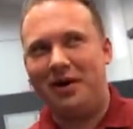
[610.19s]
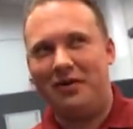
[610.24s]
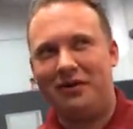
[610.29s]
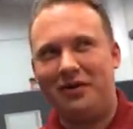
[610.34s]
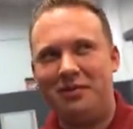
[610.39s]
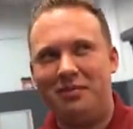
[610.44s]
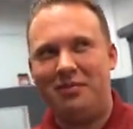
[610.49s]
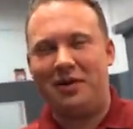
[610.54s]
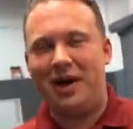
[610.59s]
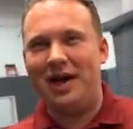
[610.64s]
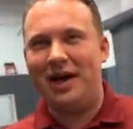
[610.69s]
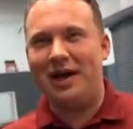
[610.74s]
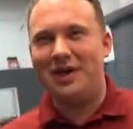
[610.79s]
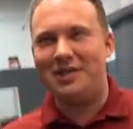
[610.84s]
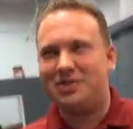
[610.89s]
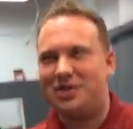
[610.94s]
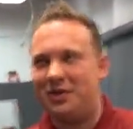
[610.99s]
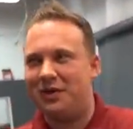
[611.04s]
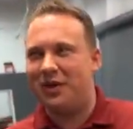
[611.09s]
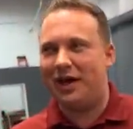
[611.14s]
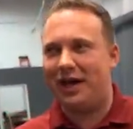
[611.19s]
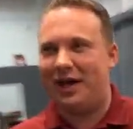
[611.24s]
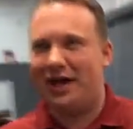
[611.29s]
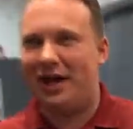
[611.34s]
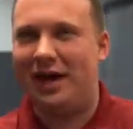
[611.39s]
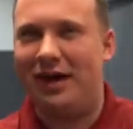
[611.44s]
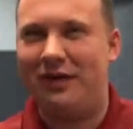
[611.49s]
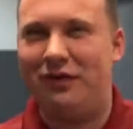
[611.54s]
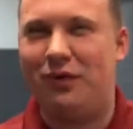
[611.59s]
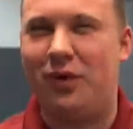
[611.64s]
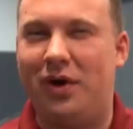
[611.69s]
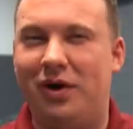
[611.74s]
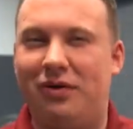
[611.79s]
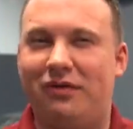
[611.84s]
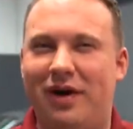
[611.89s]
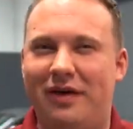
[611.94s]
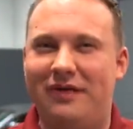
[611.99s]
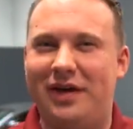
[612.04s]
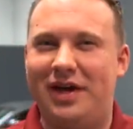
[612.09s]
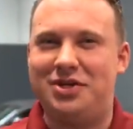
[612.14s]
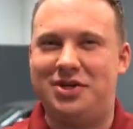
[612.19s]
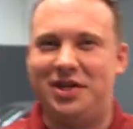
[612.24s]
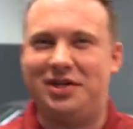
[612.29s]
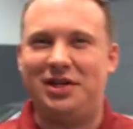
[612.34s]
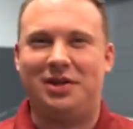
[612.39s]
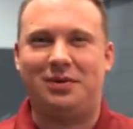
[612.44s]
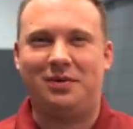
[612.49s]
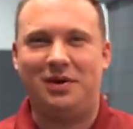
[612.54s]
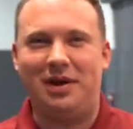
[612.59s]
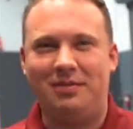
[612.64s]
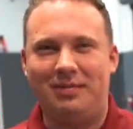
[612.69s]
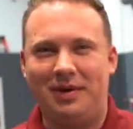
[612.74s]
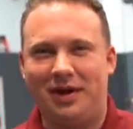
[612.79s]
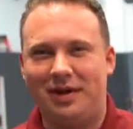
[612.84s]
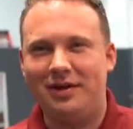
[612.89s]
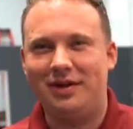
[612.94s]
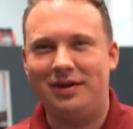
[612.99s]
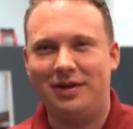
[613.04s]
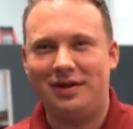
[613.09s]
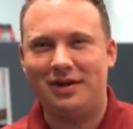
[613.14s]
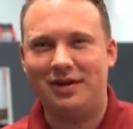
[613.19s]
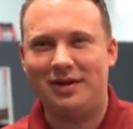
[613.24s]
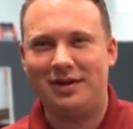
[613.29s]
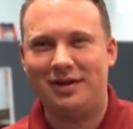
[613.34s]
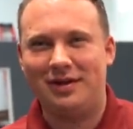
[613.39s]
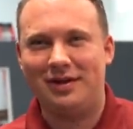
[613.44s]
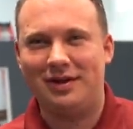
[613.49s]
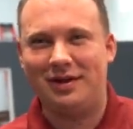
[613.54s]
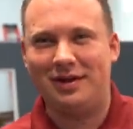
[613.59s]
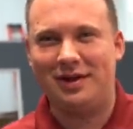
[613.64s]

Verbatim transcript: Our friend Brett is doing a 458 GT3 build. Yeah.